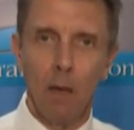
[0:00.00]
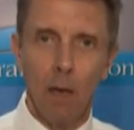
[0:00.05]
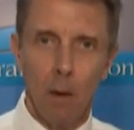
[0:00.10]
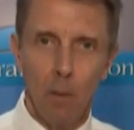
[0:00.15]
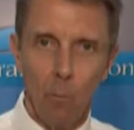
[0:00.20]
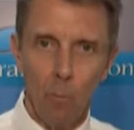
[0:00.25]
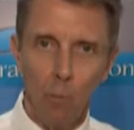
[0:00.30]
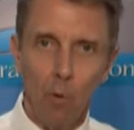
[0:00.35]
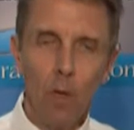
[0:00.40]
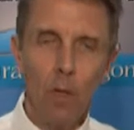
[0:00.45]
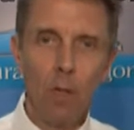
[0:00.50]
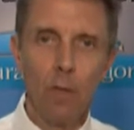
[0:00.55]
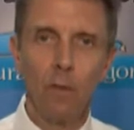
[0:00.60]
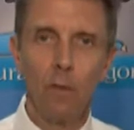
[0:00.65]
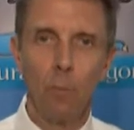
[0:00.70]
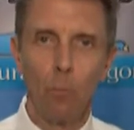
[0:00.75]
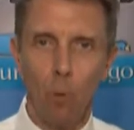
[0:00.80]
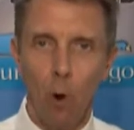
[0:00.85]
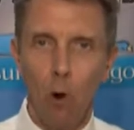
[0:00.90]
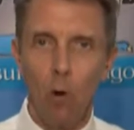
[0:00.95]
am really
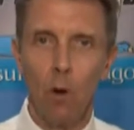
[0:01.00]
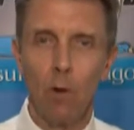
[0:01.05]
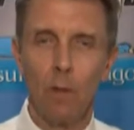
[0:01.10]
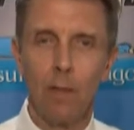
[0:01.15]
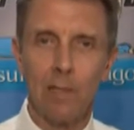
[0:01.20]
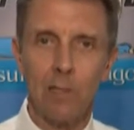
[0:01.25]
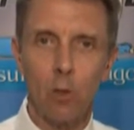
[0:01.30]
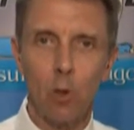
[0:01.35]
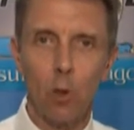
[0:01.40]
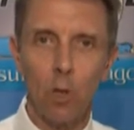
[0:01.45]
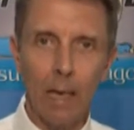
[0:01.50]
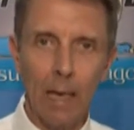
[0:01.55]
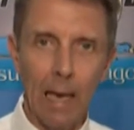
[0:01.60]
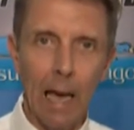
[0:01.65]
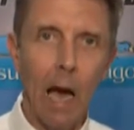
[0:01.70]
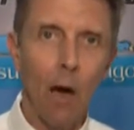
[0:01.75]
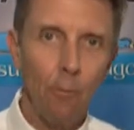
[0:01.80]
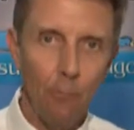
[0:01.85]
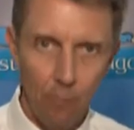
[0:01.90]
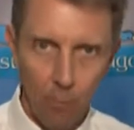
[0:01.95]
the broker that's
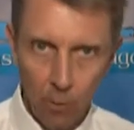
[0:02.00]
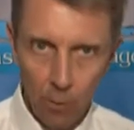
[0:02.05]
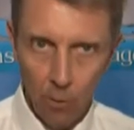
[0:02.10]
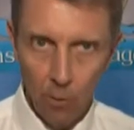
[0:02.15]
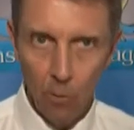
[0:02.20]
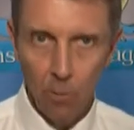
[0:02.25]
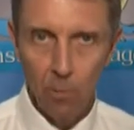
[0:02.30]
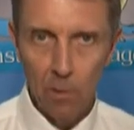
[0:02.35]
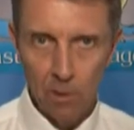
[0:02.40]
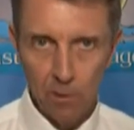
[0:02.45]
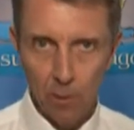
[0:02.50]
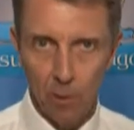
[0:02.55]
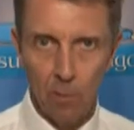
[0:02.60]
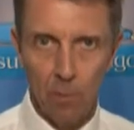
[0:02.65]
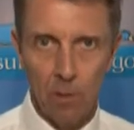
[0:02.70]
looking out for you, Mr.